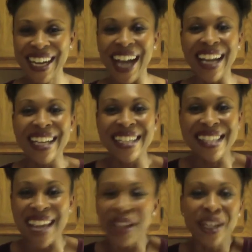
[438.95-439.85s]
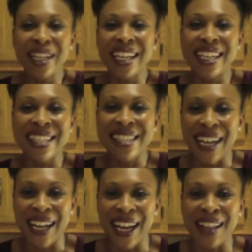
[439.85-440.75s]
I get excited. You're gonna get
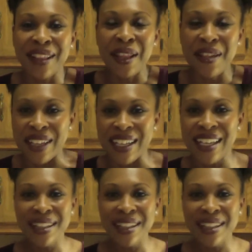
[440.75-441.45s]
excited. I love it.